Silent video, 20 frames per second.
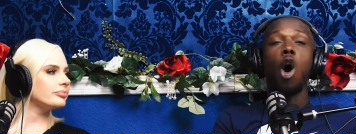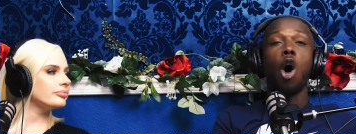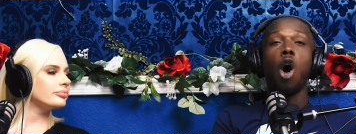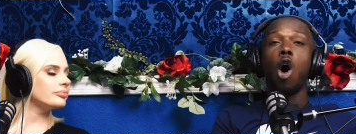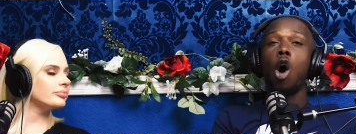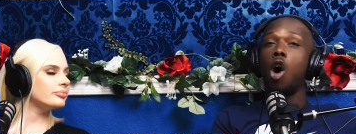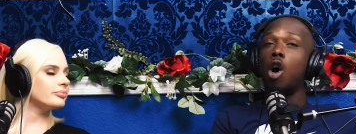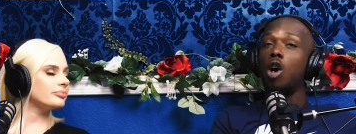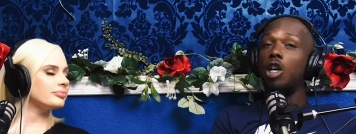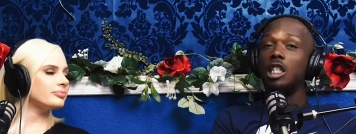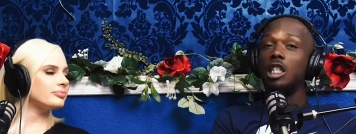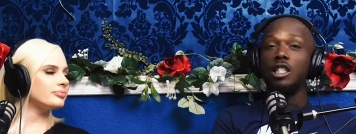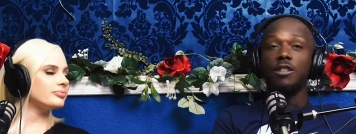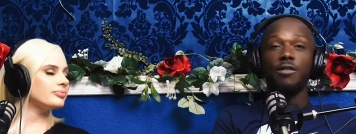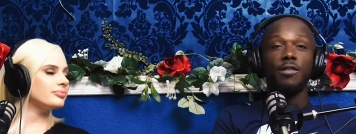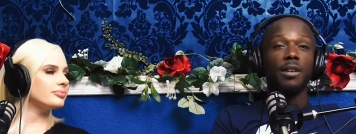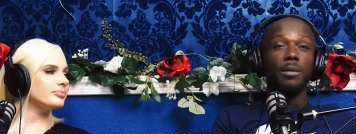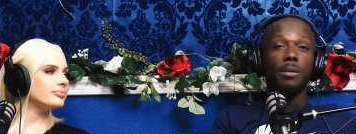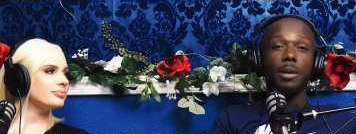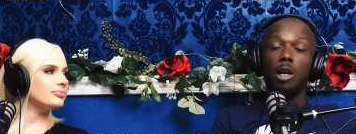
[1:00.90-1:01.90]
Speaker 1: all,
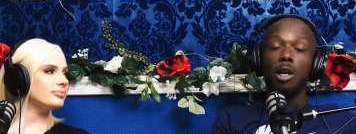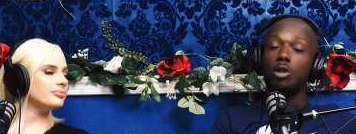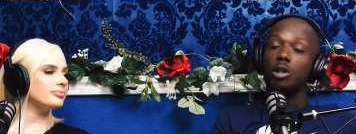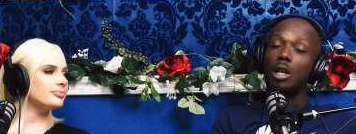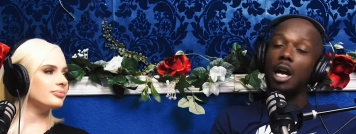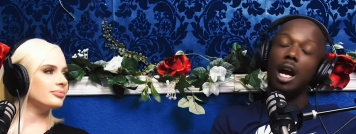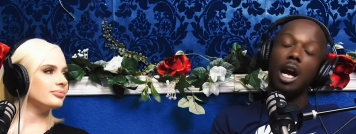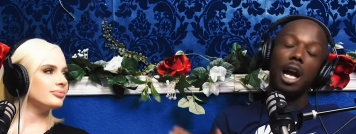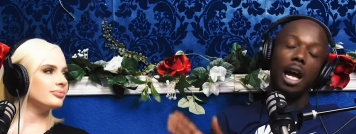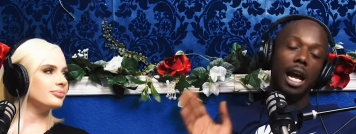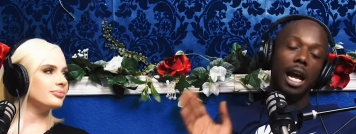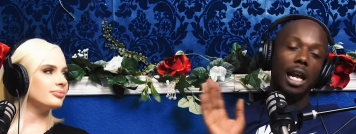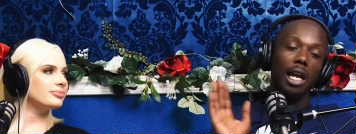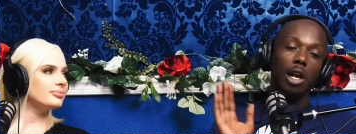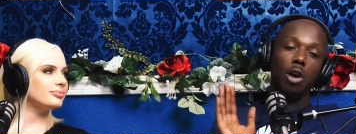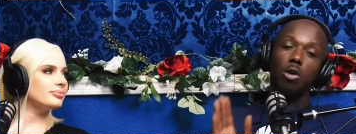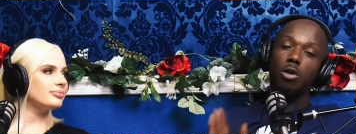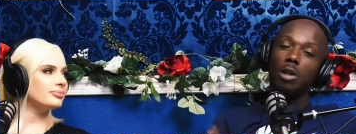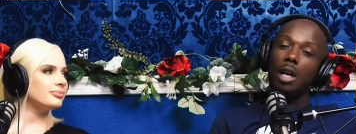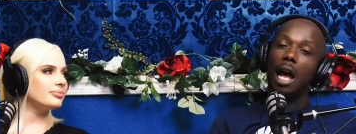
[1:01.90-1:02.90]
these females. I,
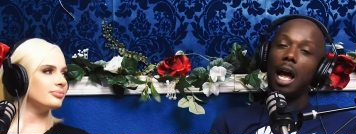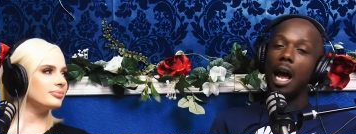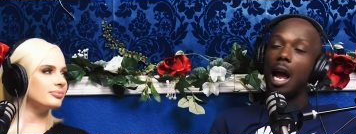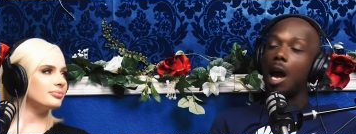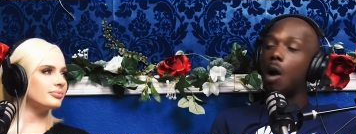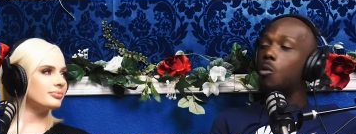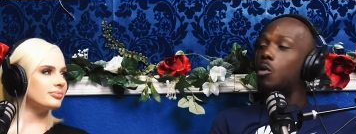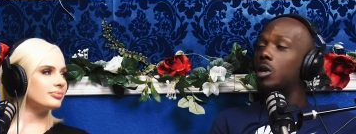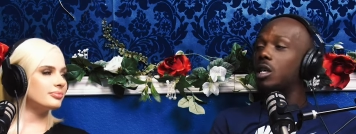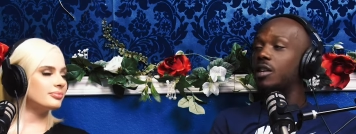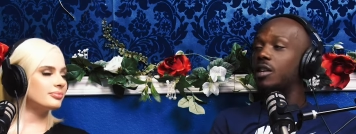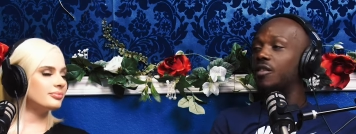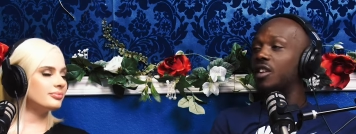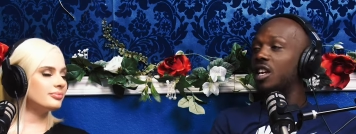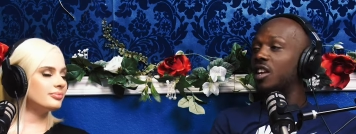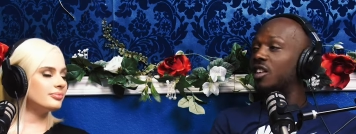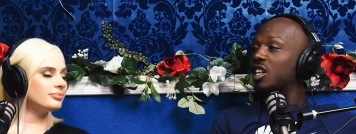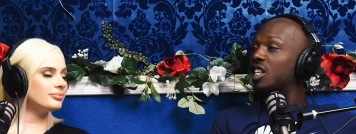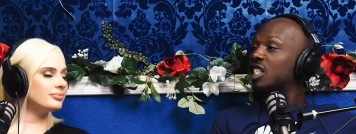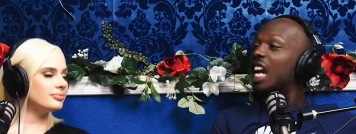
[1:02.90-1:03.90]
ain't gonna lie. I wouldn't
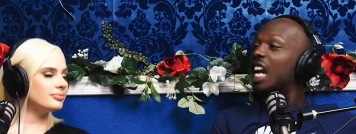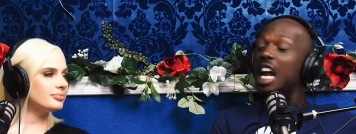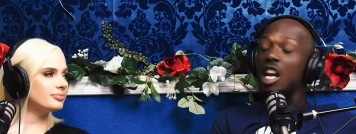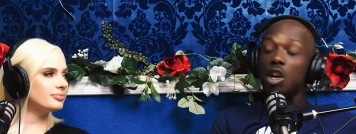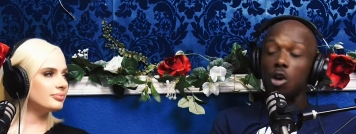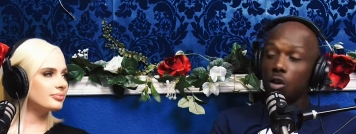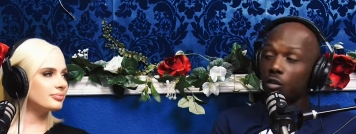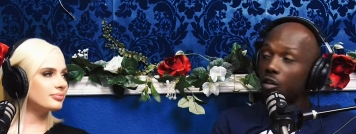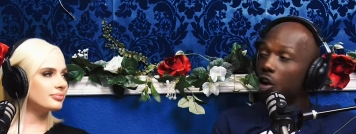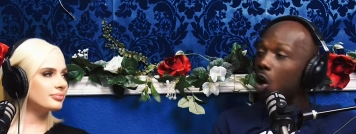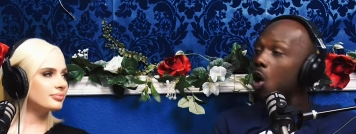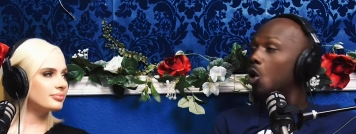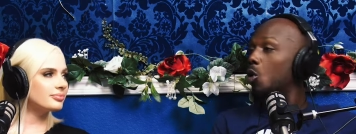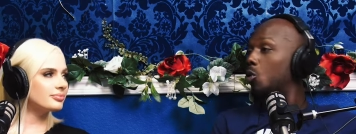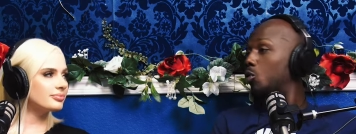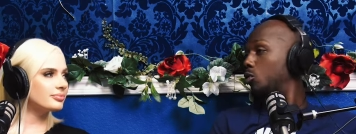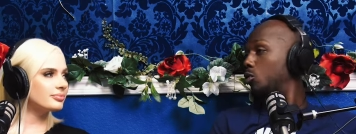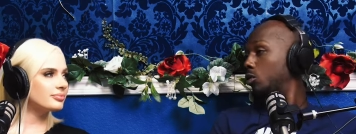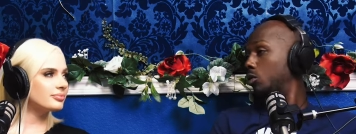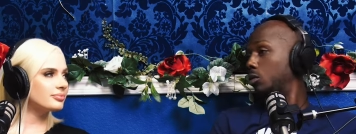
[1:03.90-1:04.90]
even get a title of a hoe.